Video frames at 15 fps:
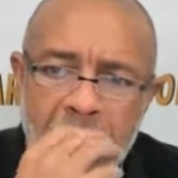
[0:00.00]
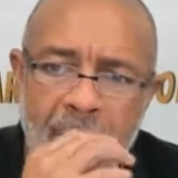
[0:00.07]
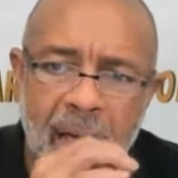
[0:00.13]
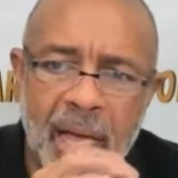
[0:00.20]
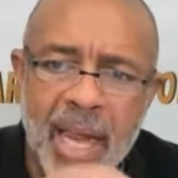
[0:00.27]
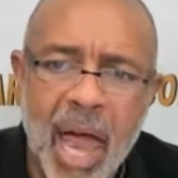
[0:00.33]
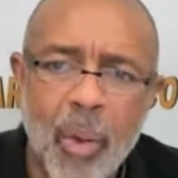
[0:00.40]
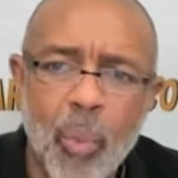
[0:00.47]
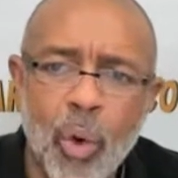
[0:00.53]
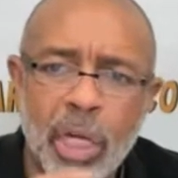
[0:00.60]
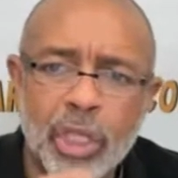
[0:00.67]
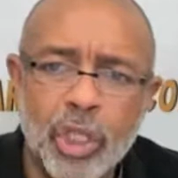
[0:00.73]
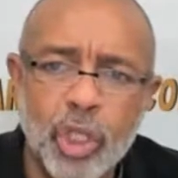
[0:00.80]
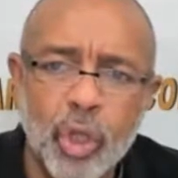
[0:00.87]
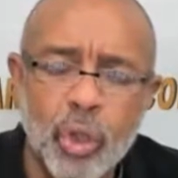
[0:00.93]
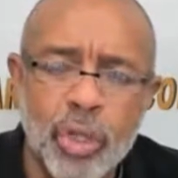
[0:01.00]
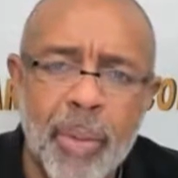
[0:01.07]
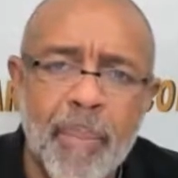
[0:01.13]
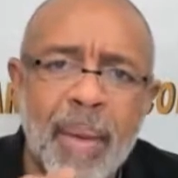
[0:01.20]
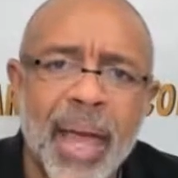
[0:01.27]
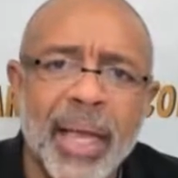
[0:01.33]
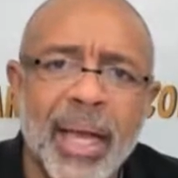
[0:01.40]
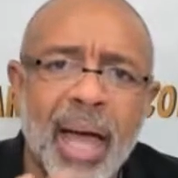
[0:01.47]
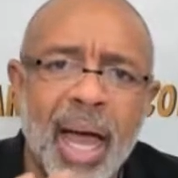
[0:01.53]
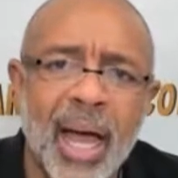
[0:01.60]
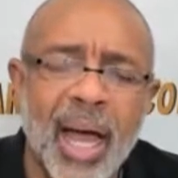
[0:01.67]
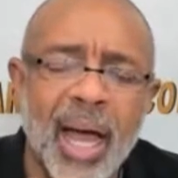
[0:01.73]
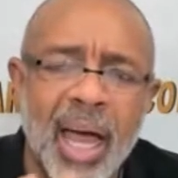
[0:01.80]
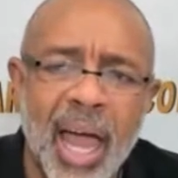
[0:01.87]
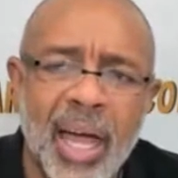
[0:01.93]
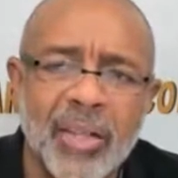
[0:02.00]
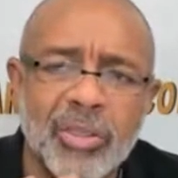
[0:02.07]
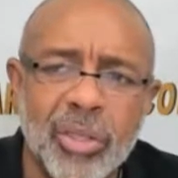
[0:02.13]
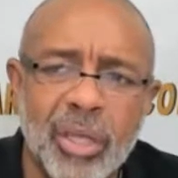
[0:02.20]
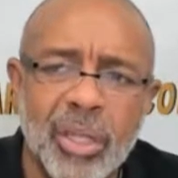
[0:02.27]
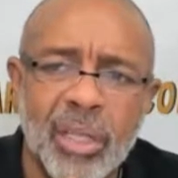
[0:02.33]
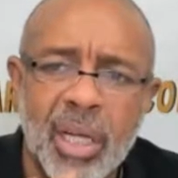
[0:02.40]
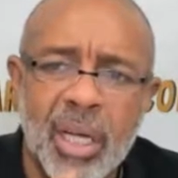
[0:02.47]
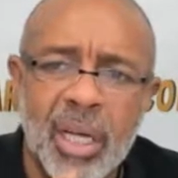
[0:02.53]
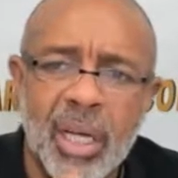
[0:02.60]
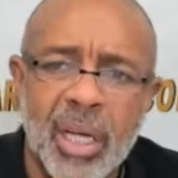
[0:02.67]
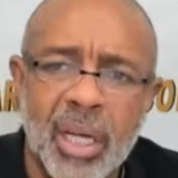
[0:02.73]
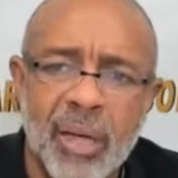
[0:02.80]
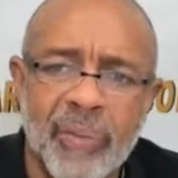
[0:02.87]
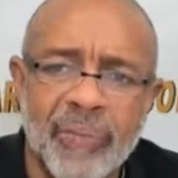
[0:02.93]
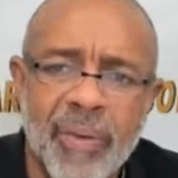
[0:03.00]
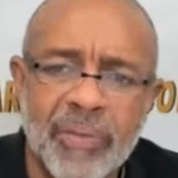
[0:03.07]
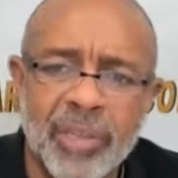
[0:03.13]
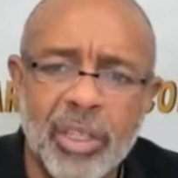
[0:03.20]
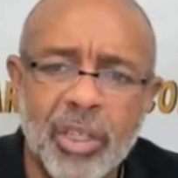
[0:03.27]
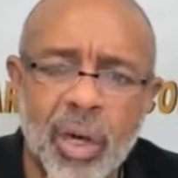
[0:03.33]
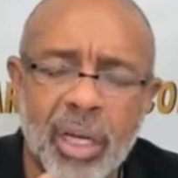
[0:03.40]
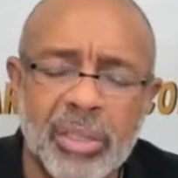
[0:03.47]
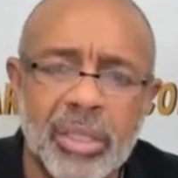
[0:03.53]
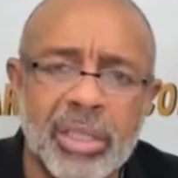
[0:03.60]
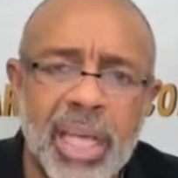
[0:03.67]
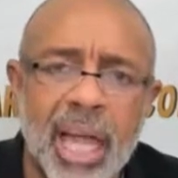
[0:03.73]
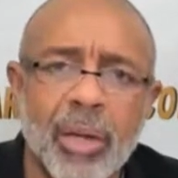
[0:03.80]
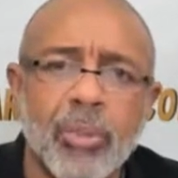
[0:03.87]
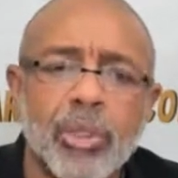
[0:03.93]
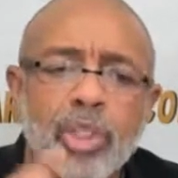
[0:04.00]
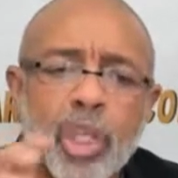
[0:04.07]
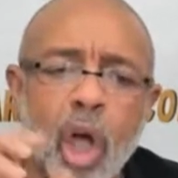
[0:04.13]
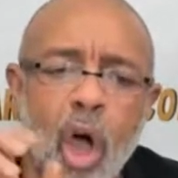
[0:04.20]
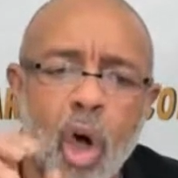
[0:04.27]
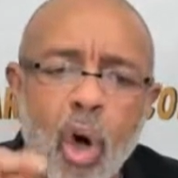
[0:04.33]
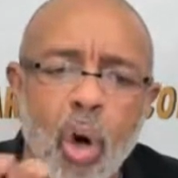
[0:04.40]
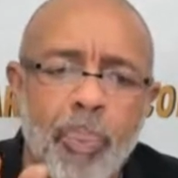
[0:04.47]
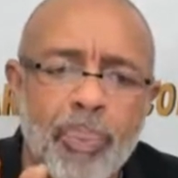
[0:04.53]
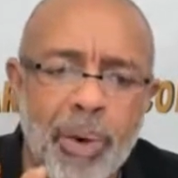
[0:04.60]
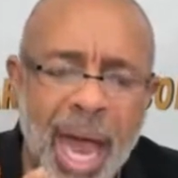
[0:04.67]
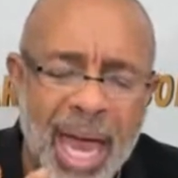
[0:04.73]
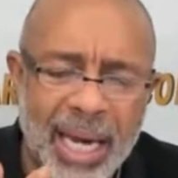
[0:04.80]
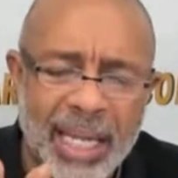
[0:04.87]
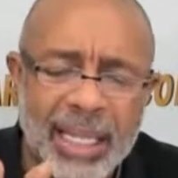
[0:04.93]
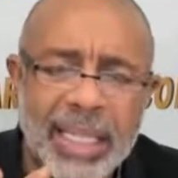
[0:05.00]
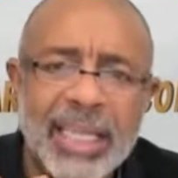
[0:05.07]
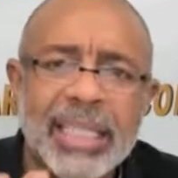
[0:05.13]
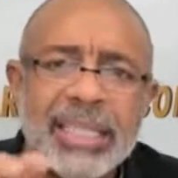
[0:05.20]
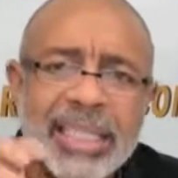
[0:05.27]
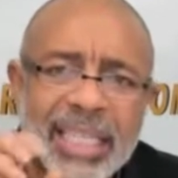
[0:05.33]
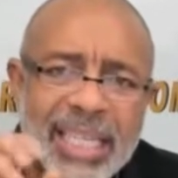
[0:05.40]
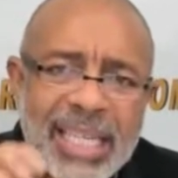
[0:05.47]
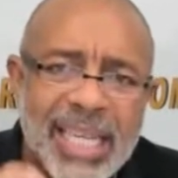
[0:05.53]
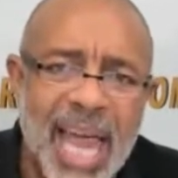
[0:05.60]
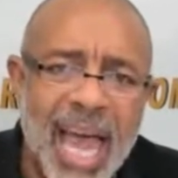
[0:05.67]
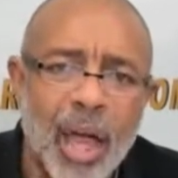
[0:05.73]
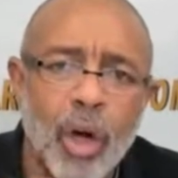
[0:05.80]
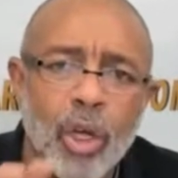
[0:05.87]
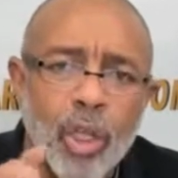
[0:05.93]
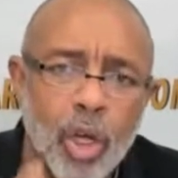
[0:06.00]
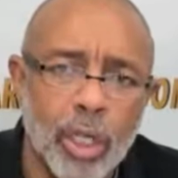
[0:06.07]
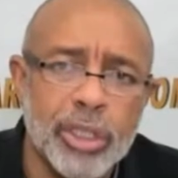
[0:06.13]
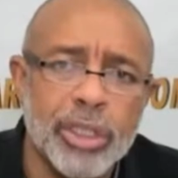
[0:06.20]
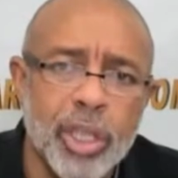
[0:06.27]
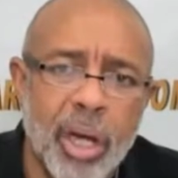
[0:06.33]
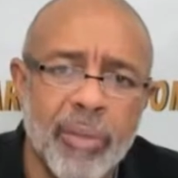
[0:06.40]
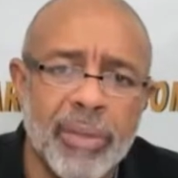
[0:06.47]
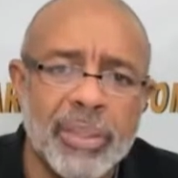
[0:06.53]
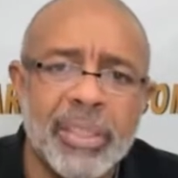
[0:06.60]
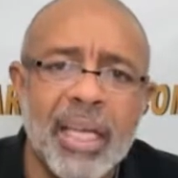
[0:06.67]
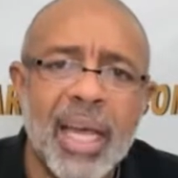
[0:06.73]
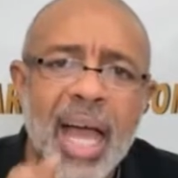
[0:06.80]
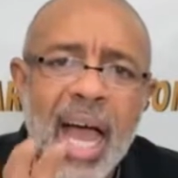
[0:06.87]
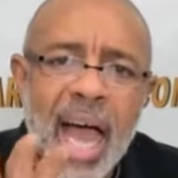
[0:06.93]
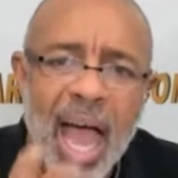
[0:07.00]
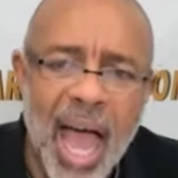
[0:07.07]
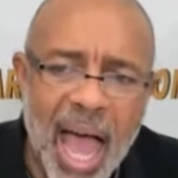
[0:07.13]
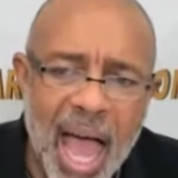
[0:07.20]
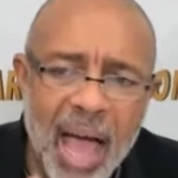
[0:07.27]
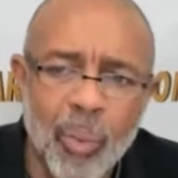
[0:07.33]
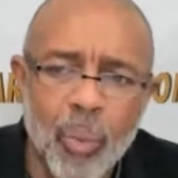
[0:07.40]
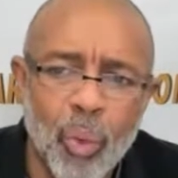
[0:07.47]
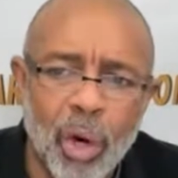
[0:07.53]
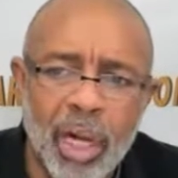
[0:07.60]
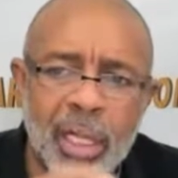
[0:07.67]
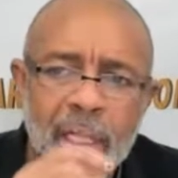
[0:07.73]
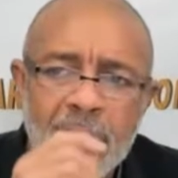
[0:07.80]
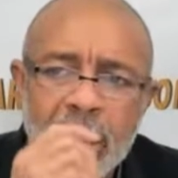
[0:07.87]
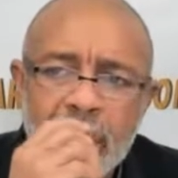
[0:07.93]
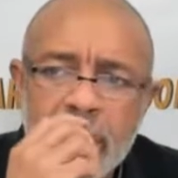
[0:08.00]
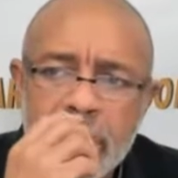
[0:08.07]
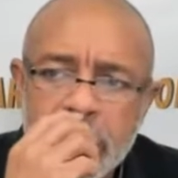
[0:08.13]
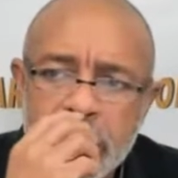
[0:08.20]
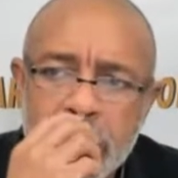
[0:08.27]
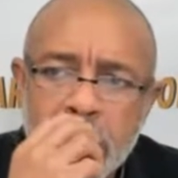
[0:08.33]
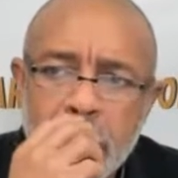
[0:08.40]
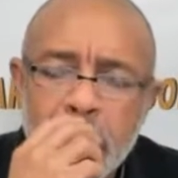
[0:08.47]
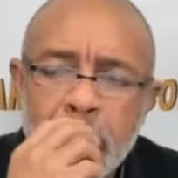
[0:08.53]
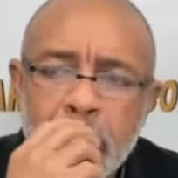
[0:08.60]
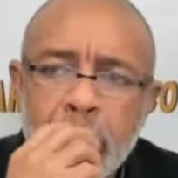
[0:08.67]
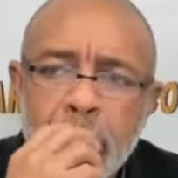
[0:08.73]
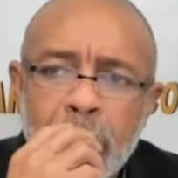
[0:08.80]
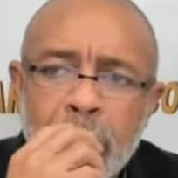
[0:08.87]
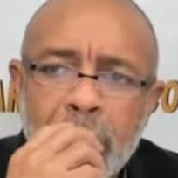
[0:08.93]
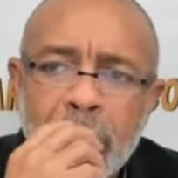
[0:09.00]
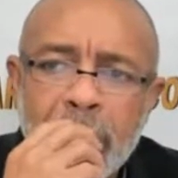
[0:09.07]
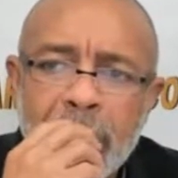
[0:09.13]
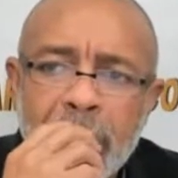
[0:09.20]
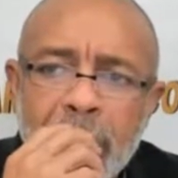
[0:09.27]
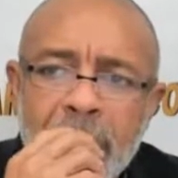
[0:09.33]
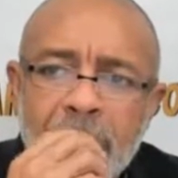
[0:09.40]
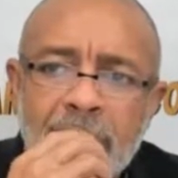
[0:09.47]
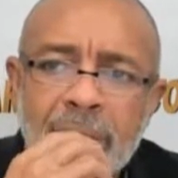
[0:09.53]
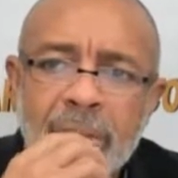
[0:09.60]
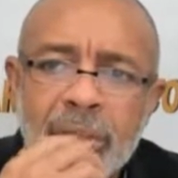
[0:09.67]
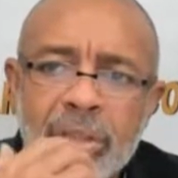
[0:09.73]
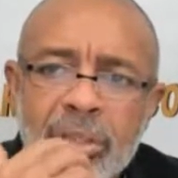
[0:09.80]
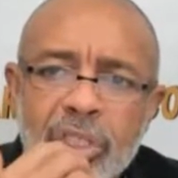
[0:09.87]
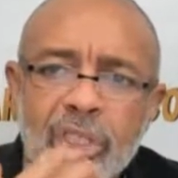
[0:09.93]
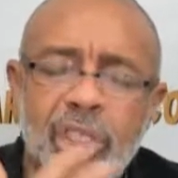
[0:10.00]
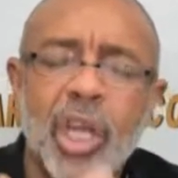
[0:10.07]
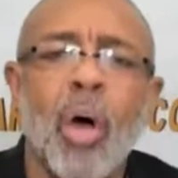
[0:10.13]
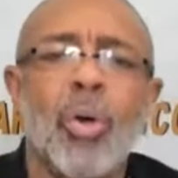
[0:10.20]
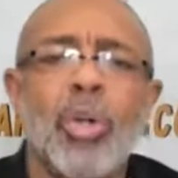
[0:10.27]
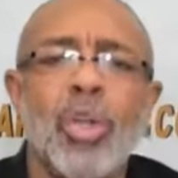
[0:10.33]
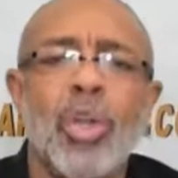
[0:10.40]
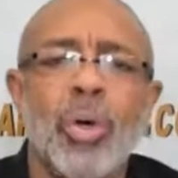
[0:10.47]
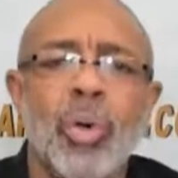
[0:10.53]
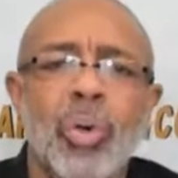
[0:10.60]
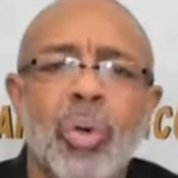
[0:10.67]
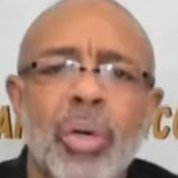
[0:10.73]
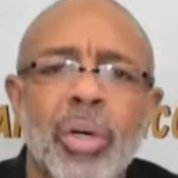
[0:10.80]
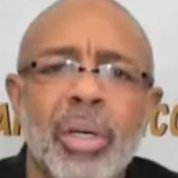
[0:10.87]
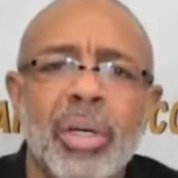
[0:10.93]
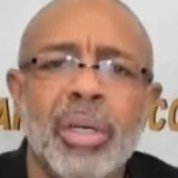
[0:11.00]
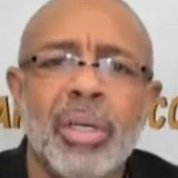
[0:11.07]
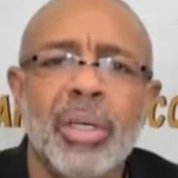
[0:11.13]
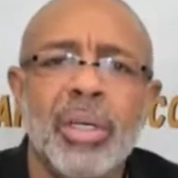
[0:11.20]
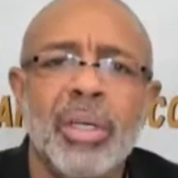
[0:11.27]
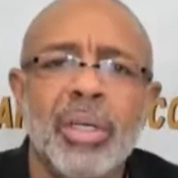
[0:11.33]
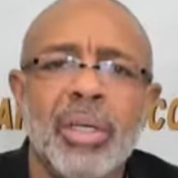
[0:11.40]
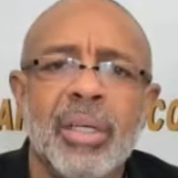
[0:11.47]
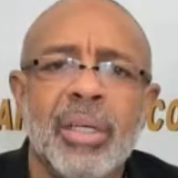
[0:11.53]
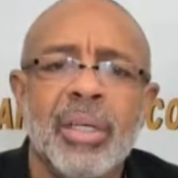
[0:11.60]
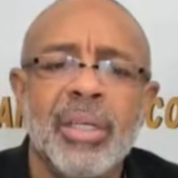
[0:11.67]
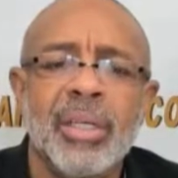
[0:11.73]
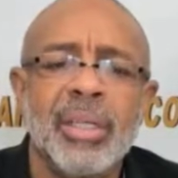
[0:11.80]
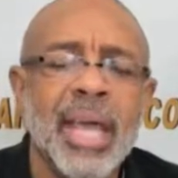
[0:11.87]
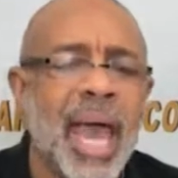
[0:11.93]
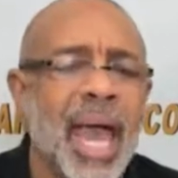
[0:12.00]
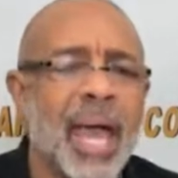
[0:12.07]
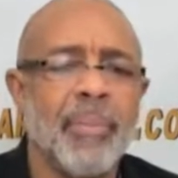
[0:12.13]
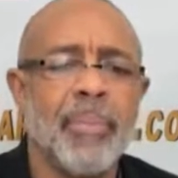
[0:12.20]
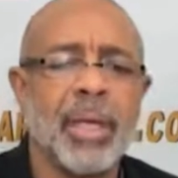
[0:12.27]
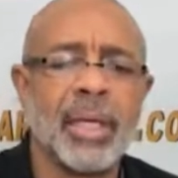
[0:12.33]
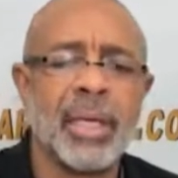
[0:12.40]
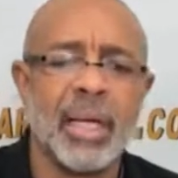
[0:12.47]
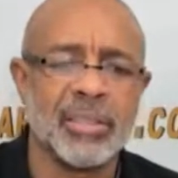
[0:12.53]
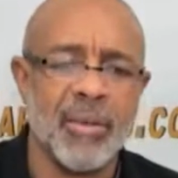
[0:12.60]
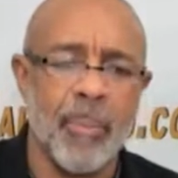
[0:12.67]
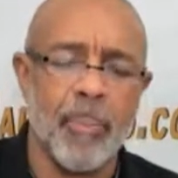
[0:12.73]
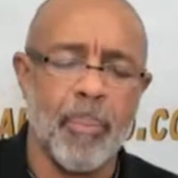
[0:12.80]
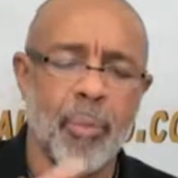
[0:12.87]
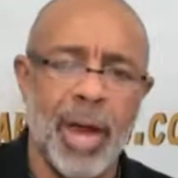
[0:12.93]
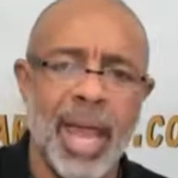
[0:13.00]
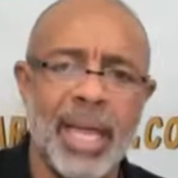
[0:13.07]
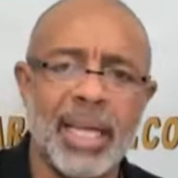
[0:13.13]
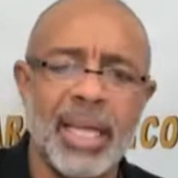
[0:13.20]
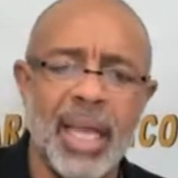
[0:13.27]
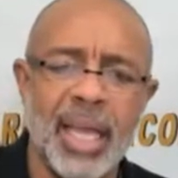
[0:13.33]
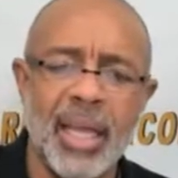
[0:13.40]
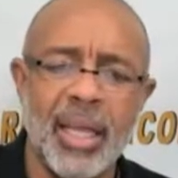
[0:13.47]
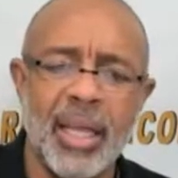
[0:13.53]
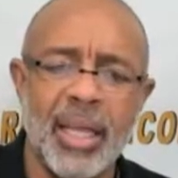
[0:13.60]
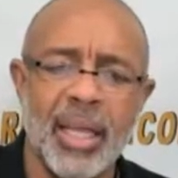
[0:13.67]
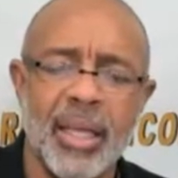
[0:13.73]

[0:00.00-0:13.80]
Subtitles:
And I want you to make an extra $50 to $100 with your own product or your service. I want to show you that because of branding,